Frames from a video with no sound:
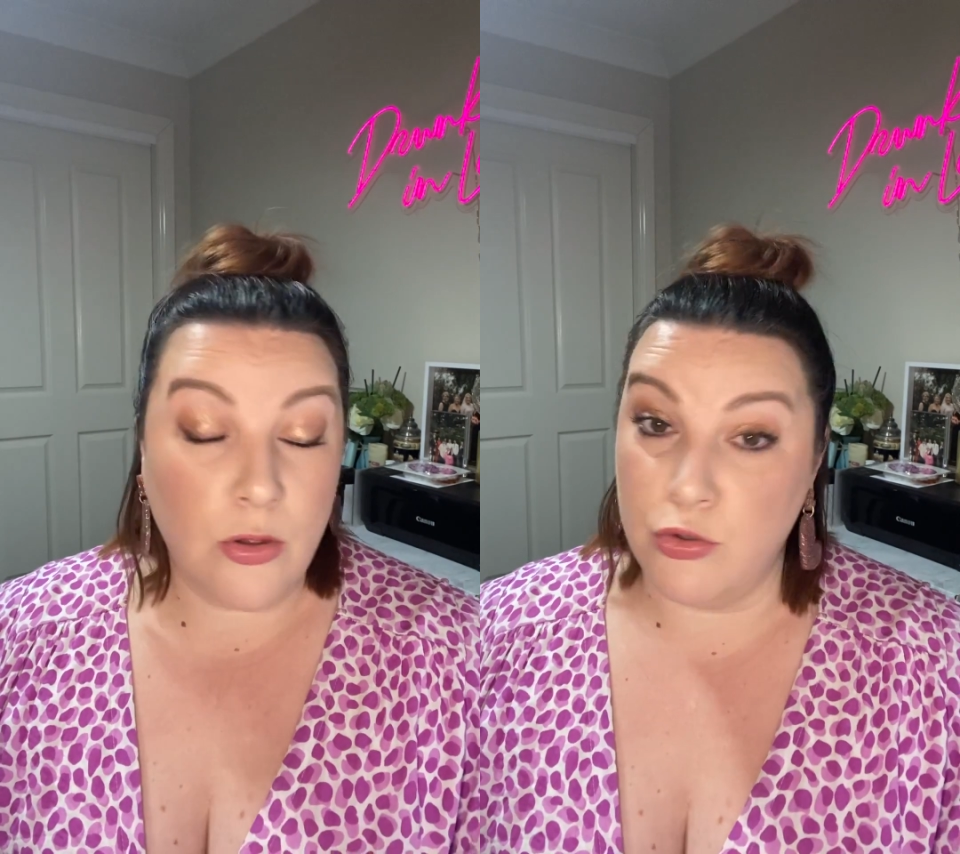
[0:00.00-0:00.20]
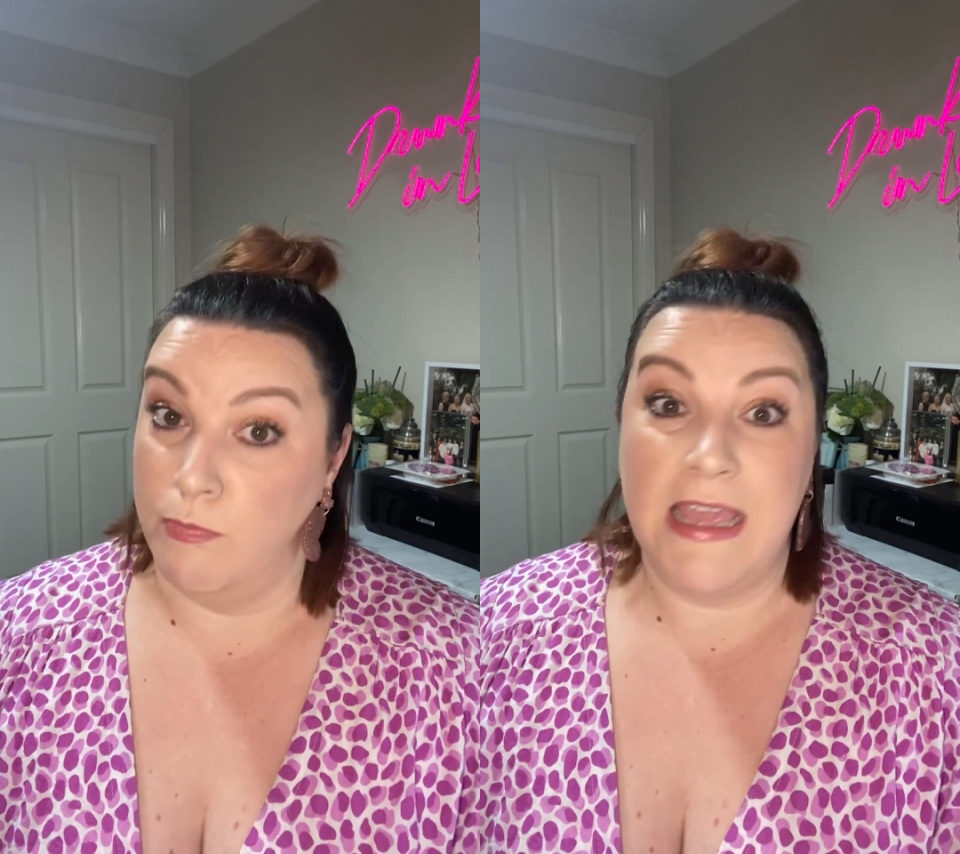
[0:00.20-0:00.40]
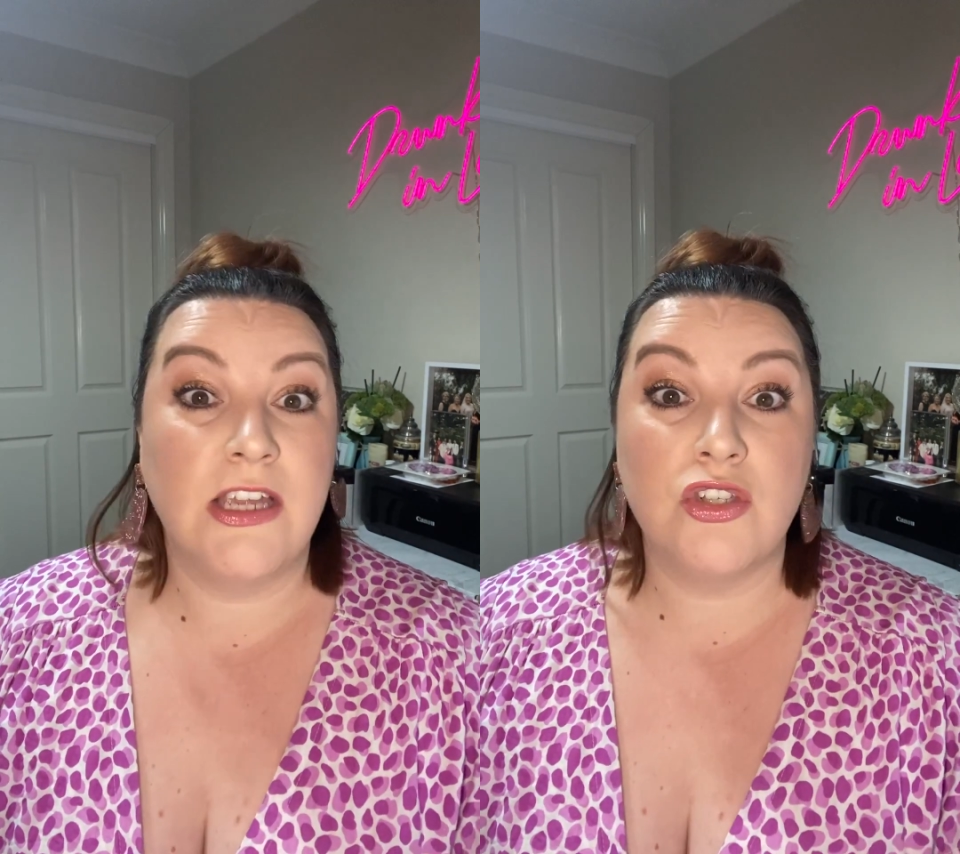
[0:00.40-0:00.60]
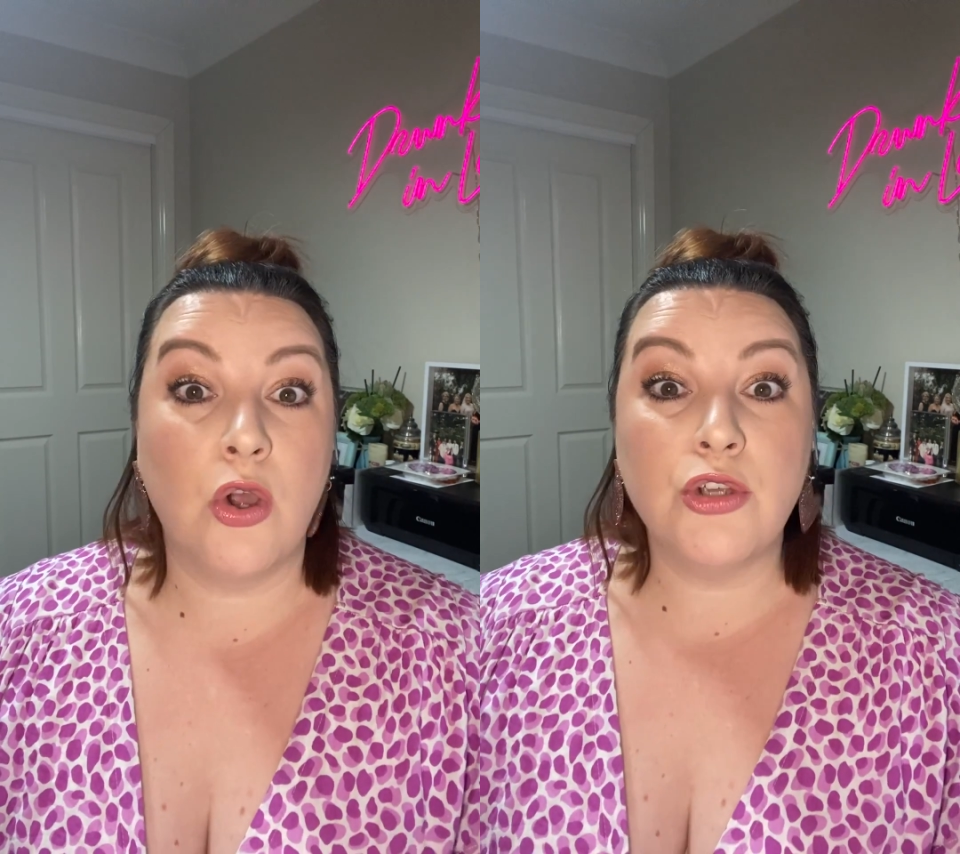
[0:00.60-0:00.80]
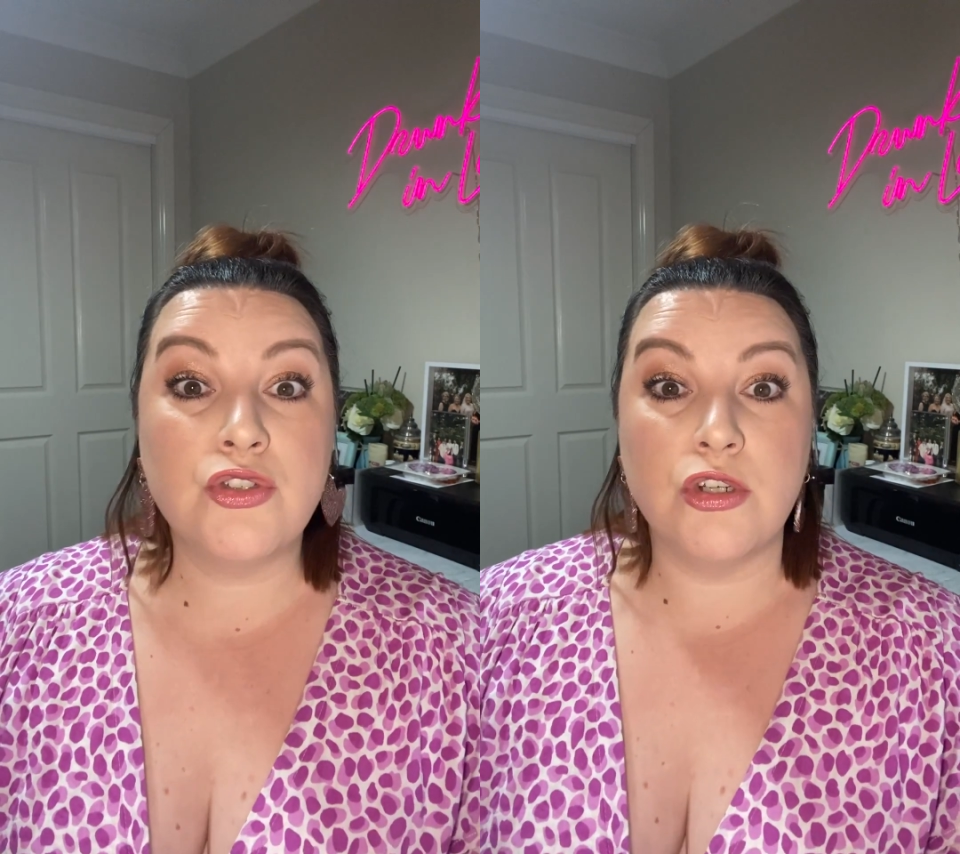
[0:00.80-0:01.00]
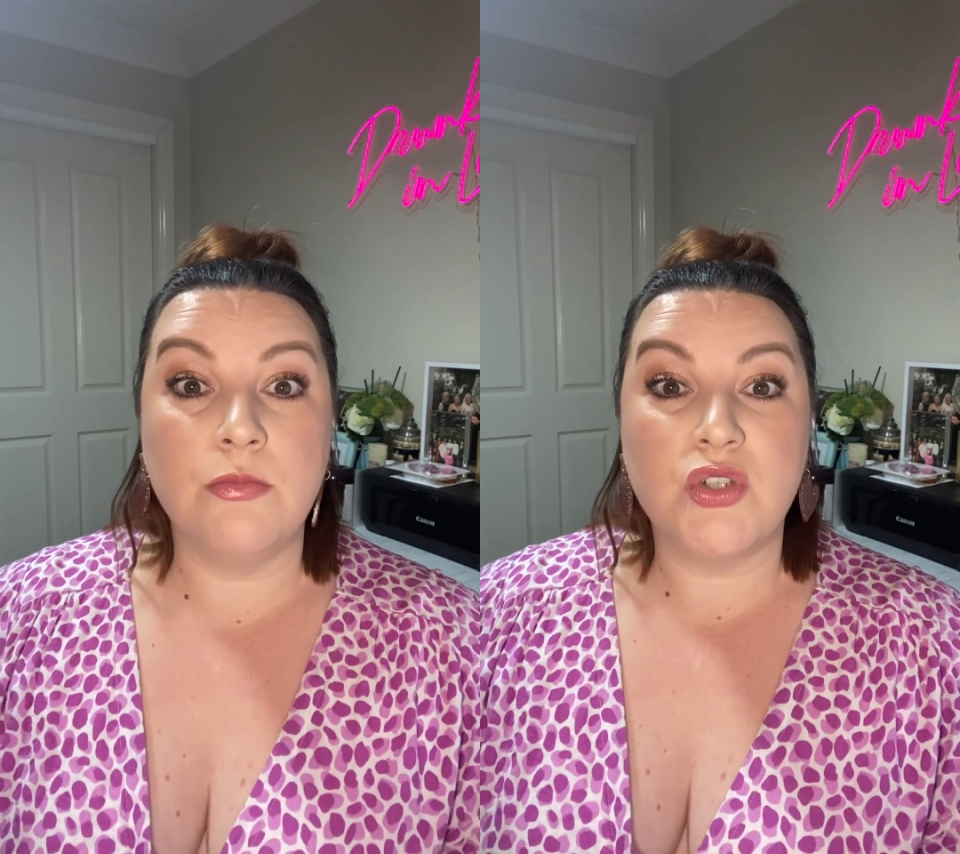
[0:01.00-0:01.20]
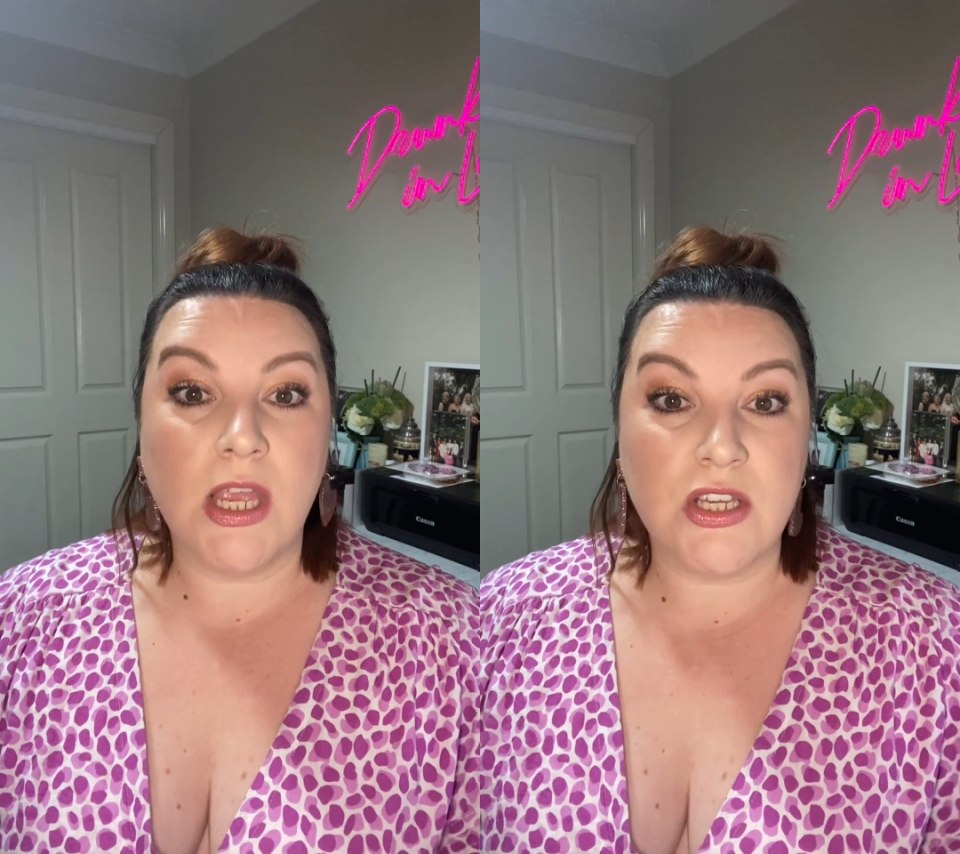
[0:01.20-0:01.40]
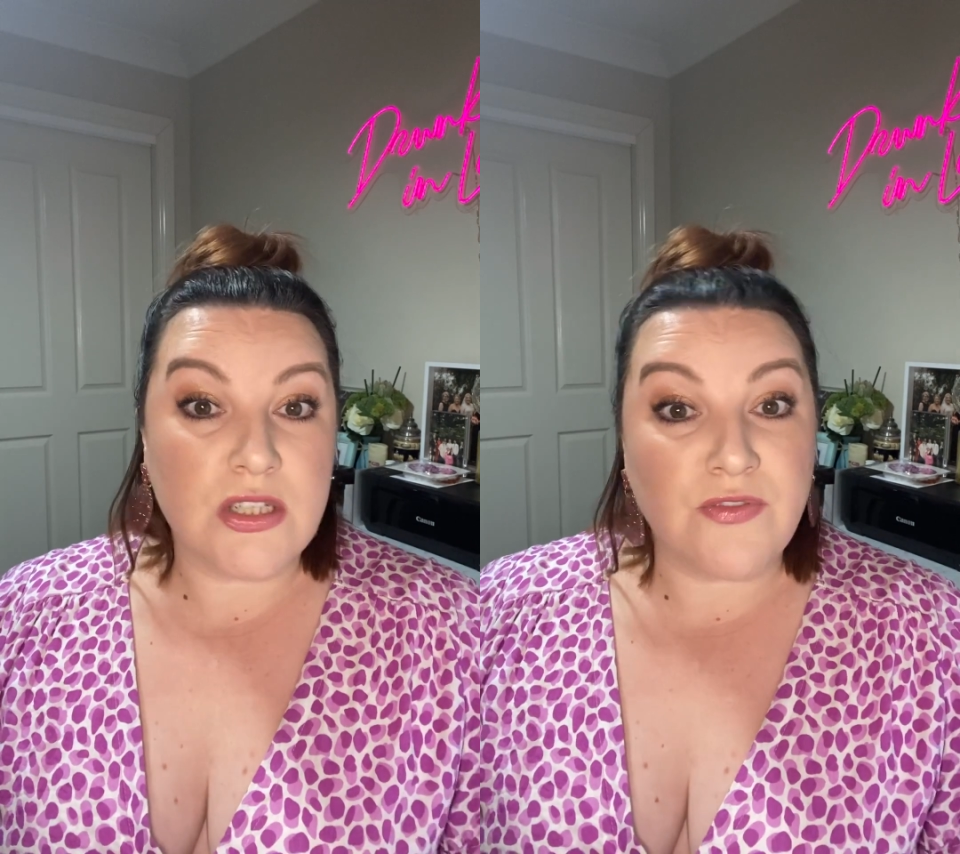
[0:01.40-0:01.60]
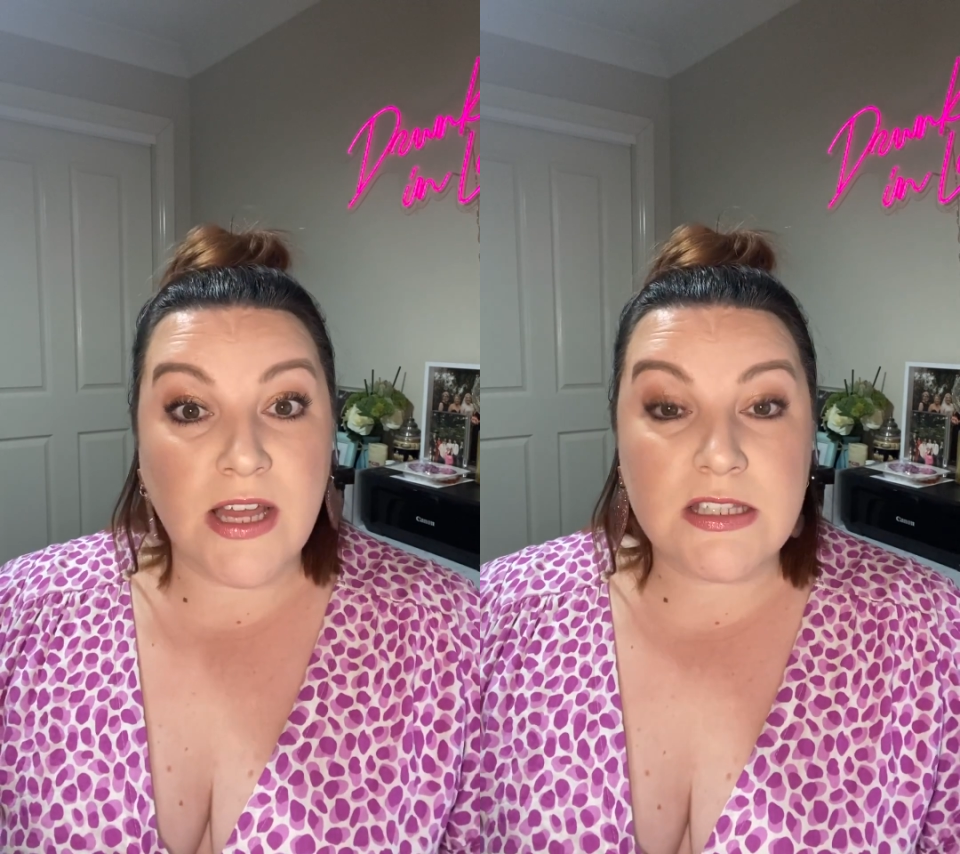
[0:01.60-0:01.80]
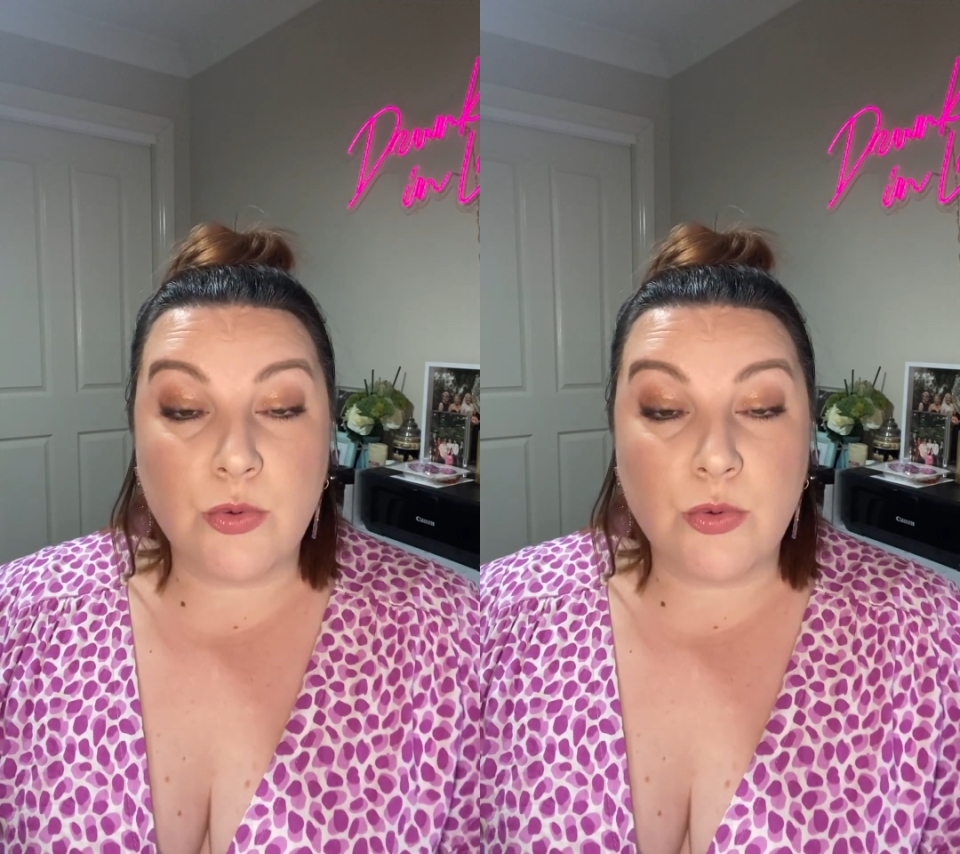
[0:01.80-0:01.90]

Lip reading: make a costume change if that's